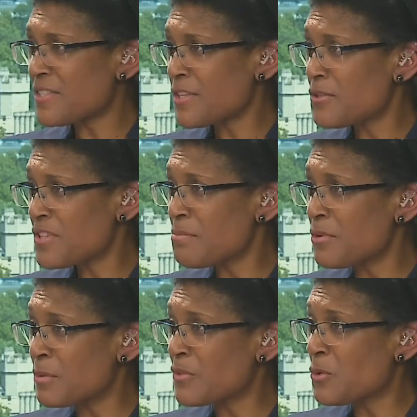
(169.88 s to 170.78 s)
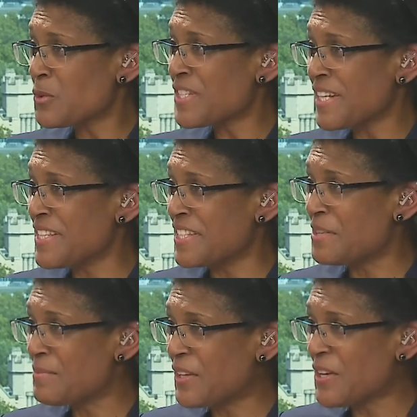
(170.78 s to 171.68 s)
so simple, but of course it
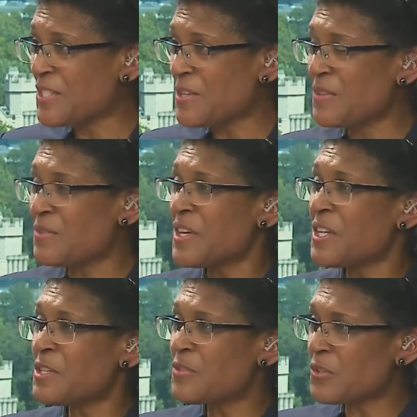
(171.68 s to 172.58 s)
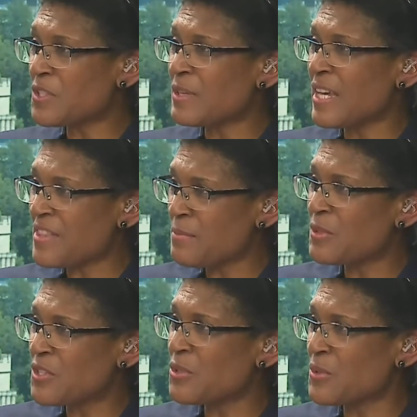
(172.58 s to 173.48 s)
isn't, because you've got to get them
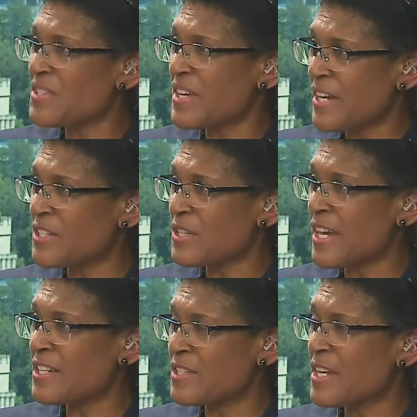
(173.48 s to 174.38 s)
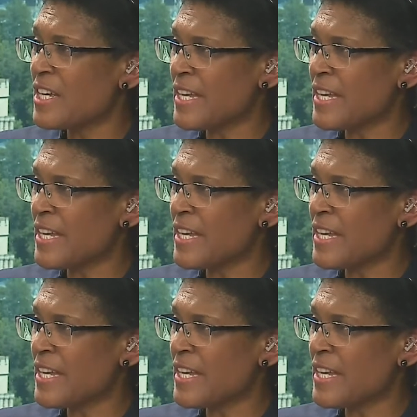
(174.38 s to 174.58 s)
onto your side and